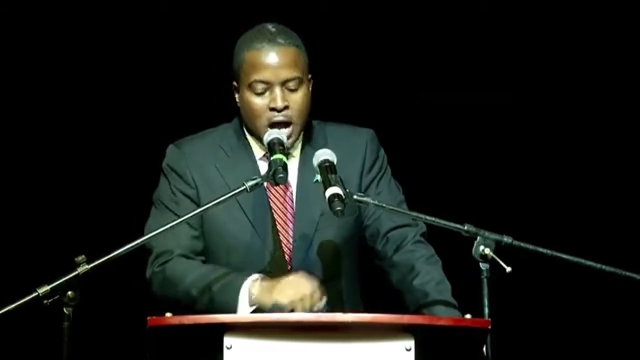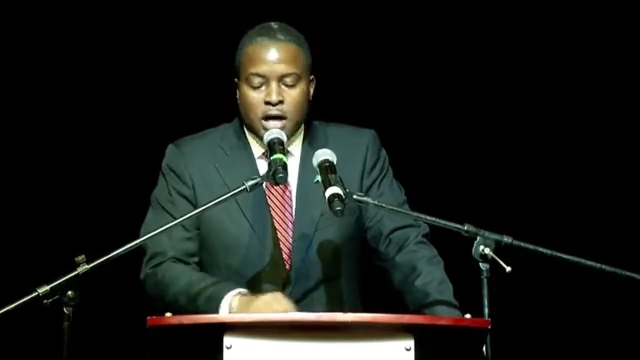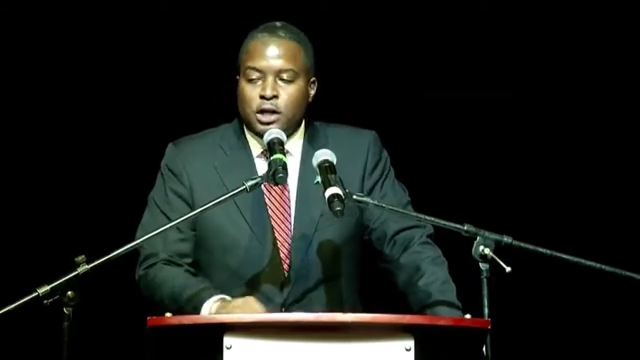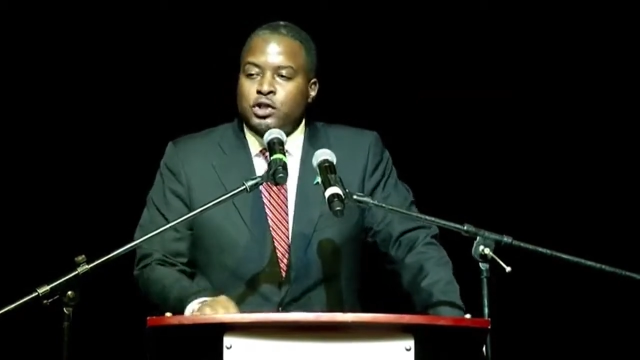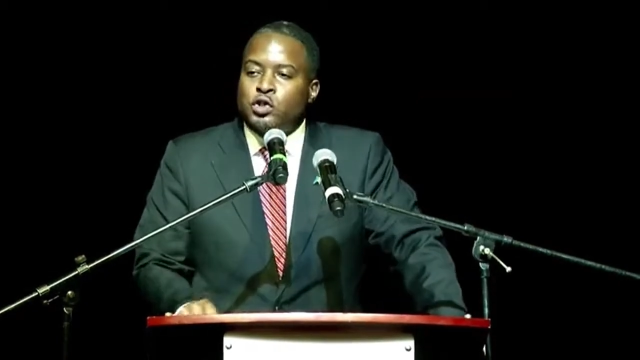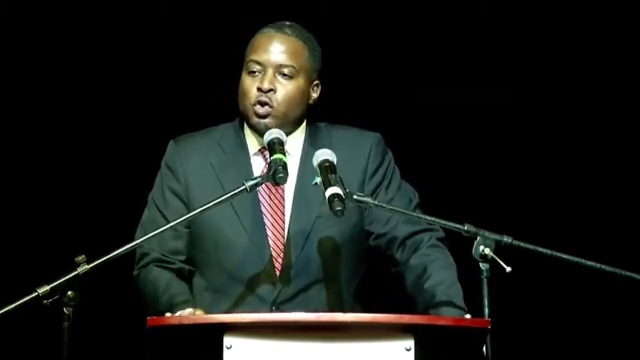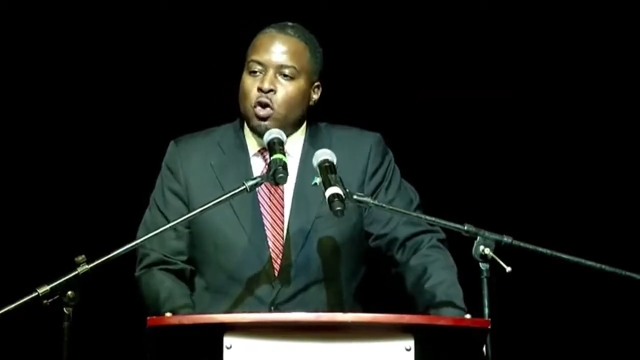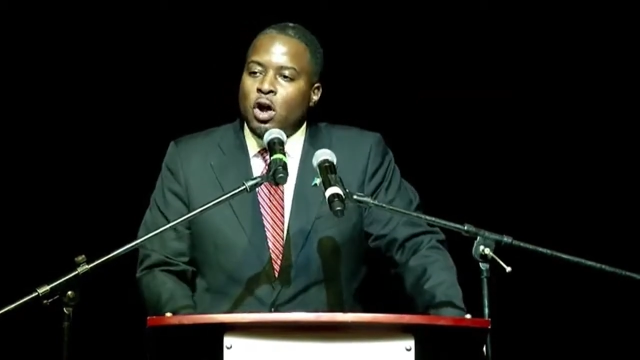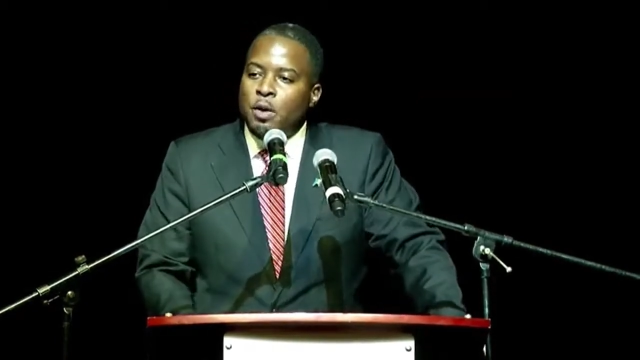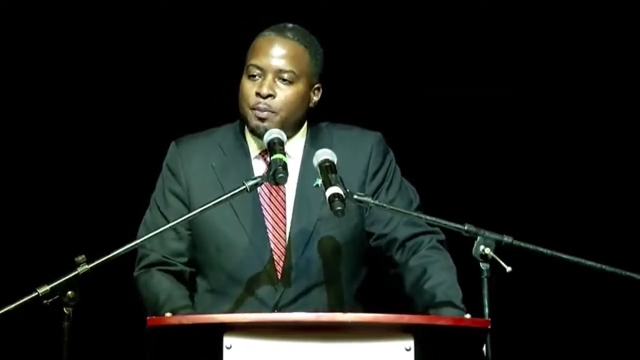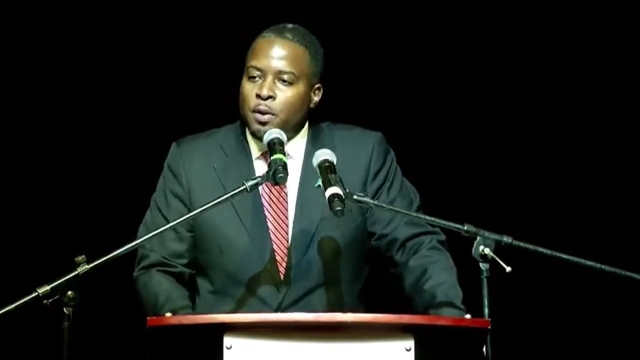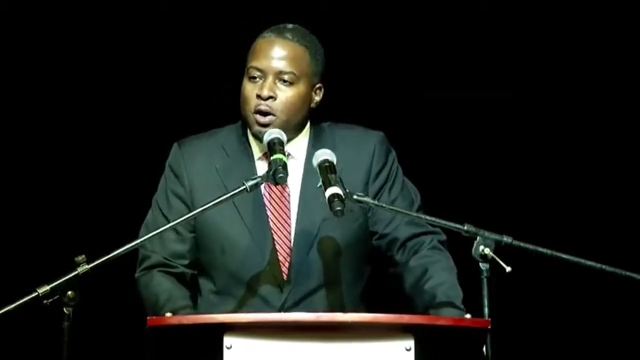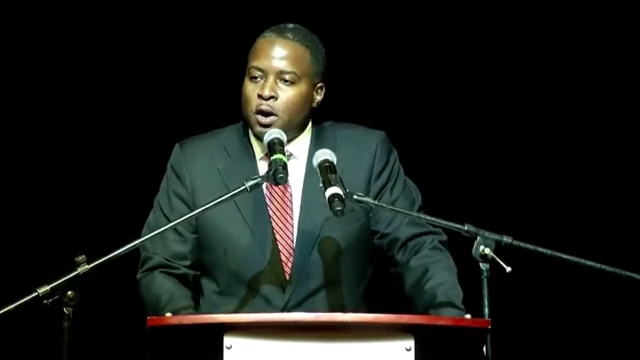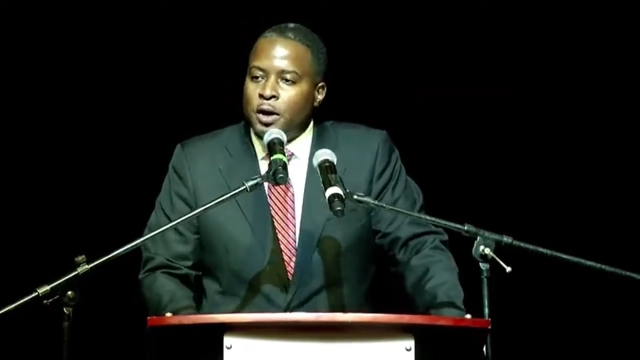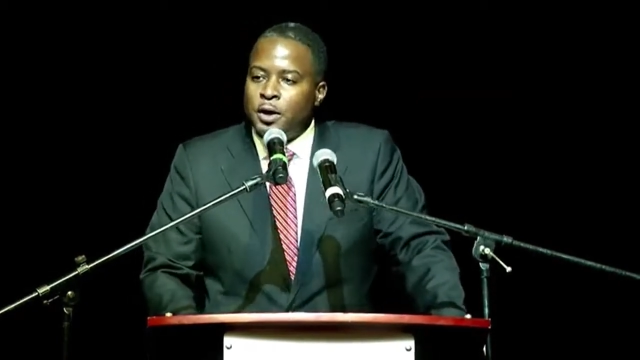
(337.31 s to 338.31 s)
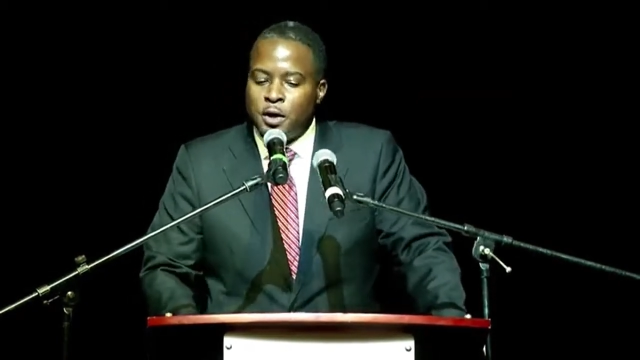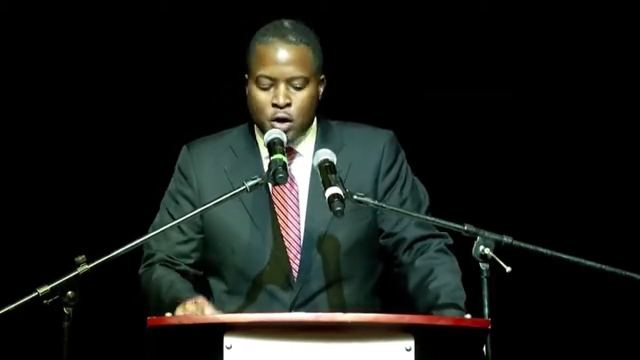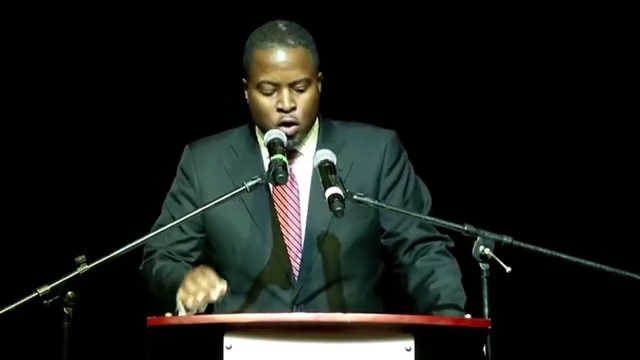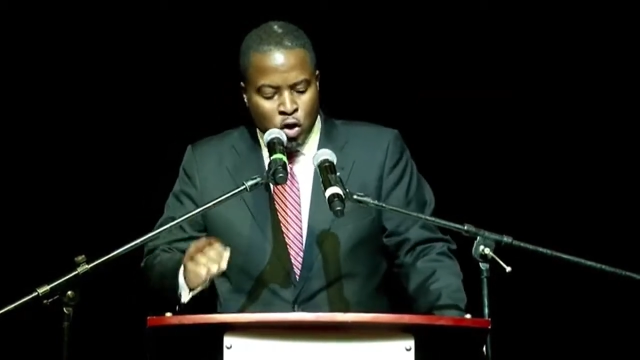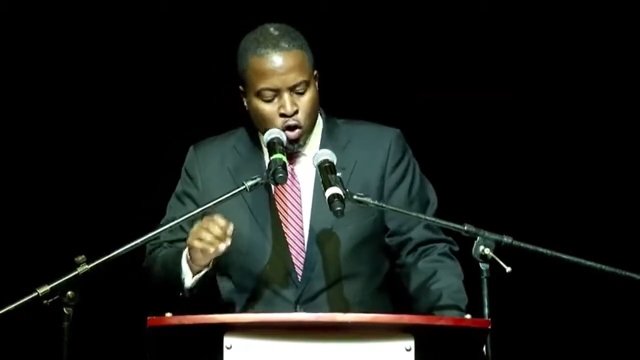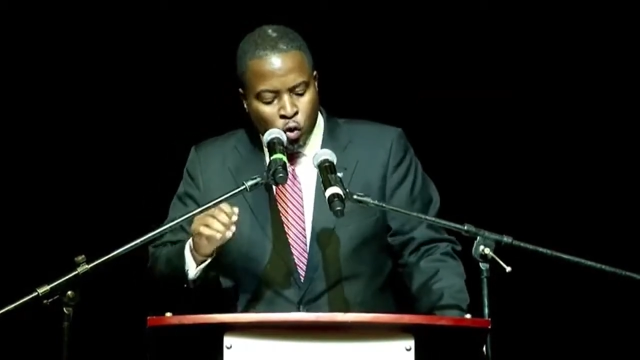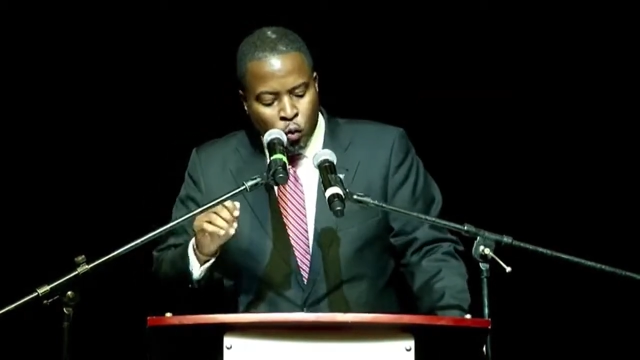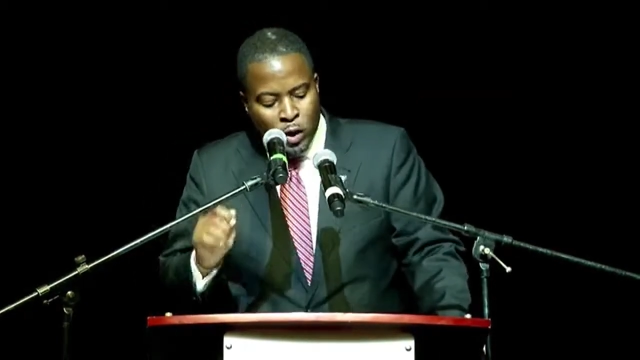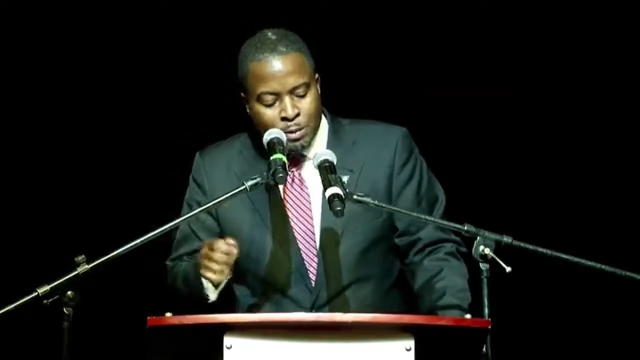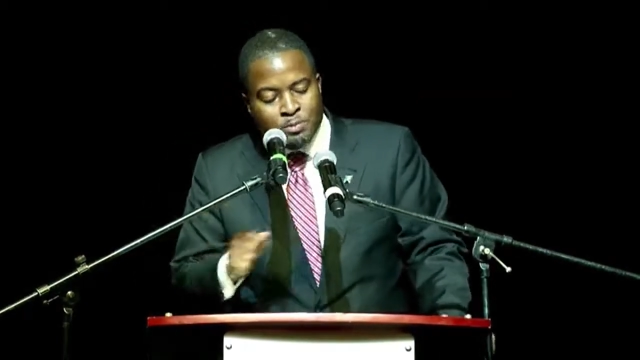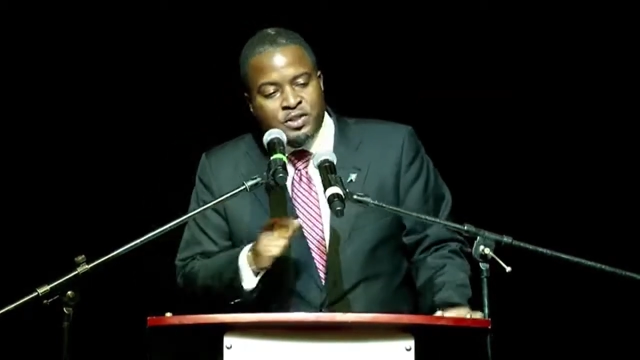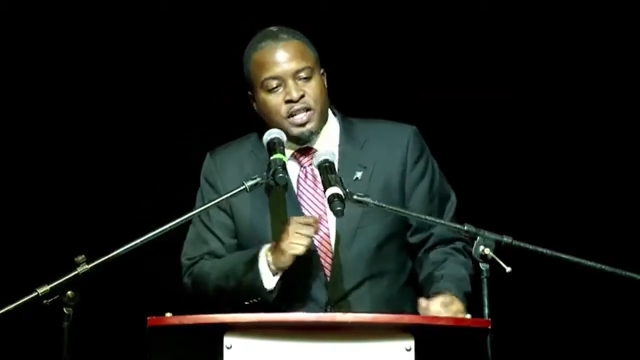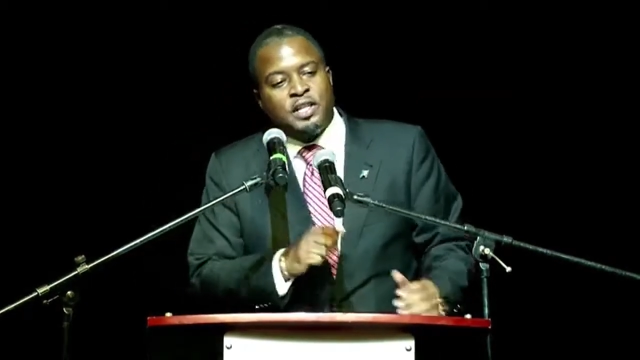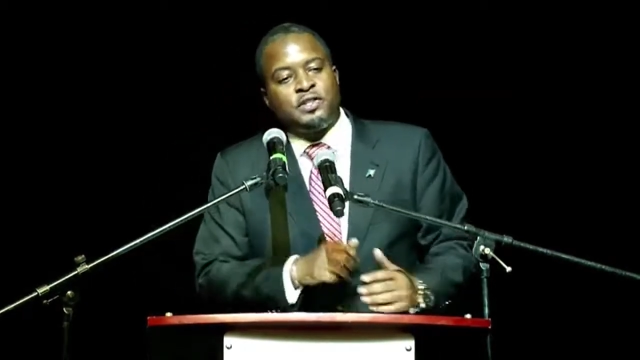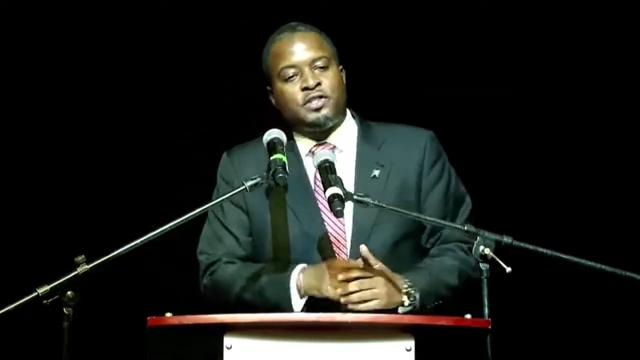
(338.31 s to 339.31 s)
to Salt Pond,
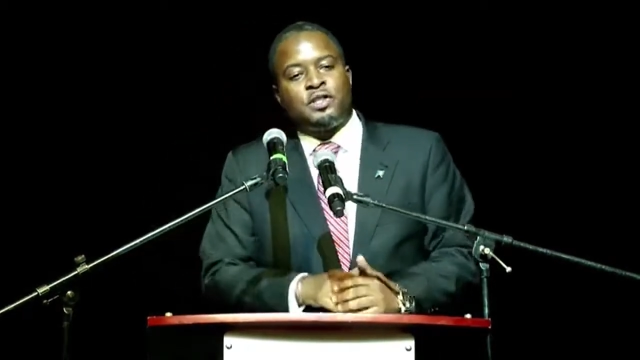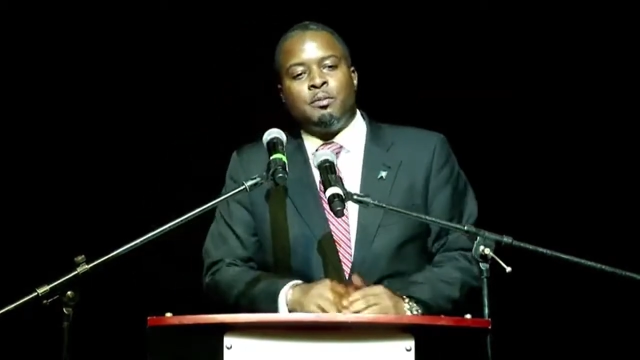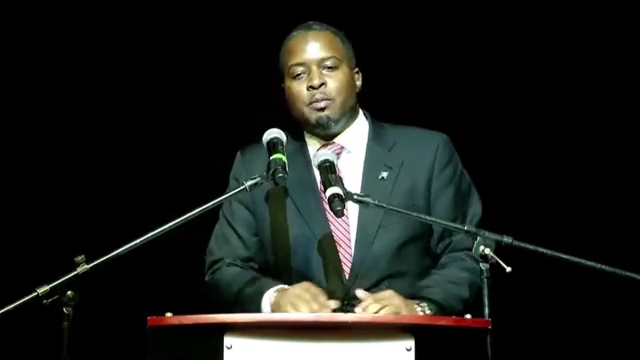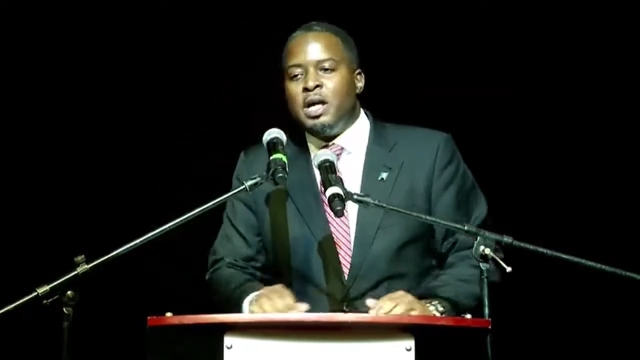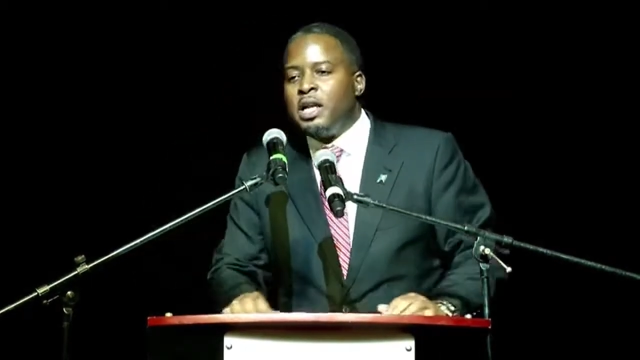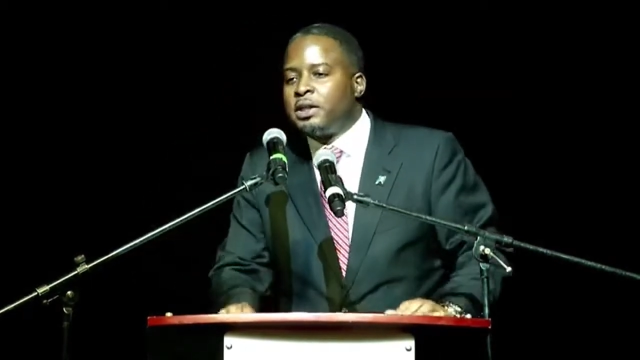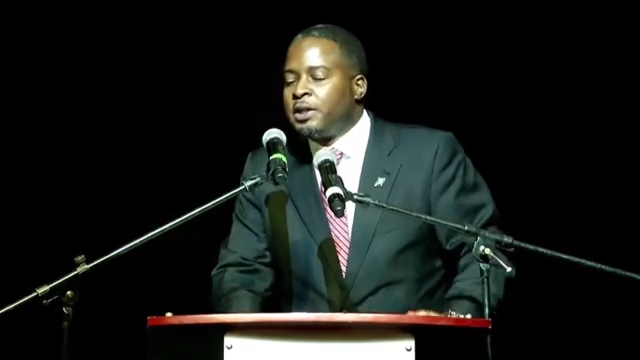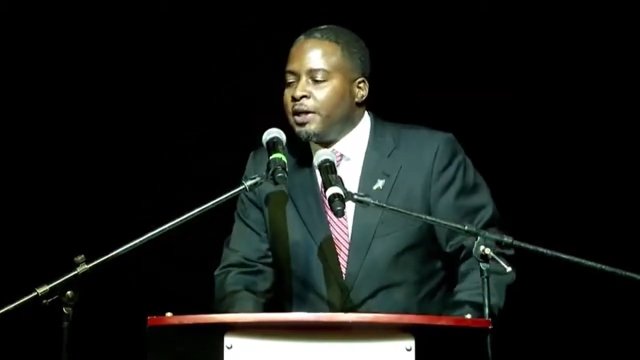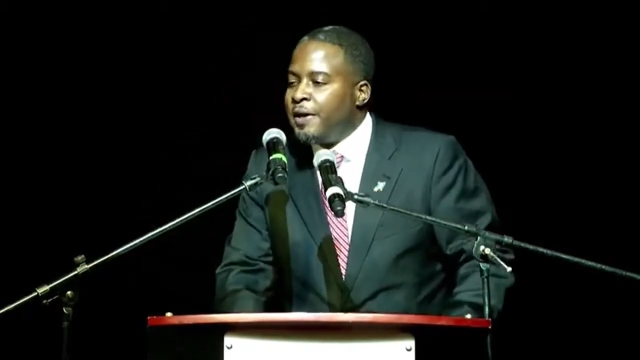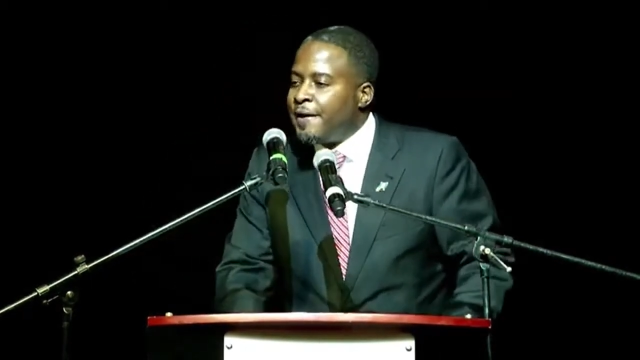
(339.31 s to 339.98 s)
Whimsis to Milton.